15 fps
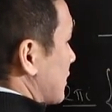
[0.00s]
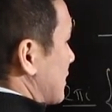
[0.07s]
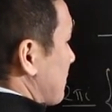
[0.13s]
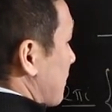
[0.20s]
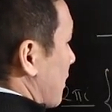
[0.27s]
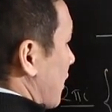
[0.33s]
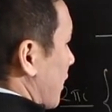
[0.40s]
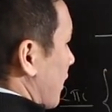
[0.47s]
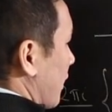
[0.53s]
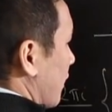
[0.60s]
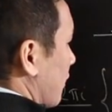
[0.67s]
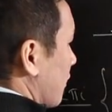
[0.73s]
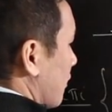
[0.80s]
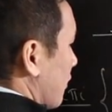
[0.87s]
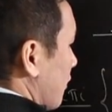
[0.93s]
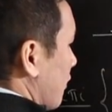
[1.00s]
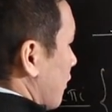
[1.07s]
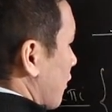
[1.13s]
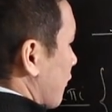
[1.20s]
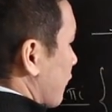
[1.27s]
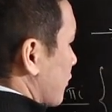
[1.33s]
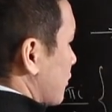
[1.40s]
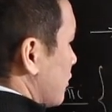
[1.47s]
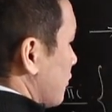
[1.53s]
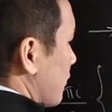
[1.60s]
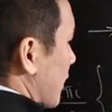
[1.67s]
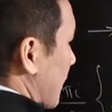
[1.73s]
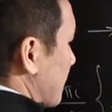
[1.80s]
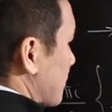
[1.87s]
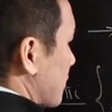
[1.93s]
pi over 2
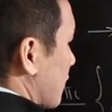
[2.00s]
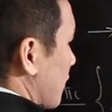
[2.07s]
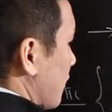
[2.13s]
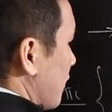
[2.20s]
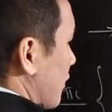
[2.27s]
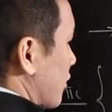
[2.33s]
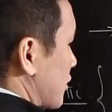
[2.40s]
epsilon. There's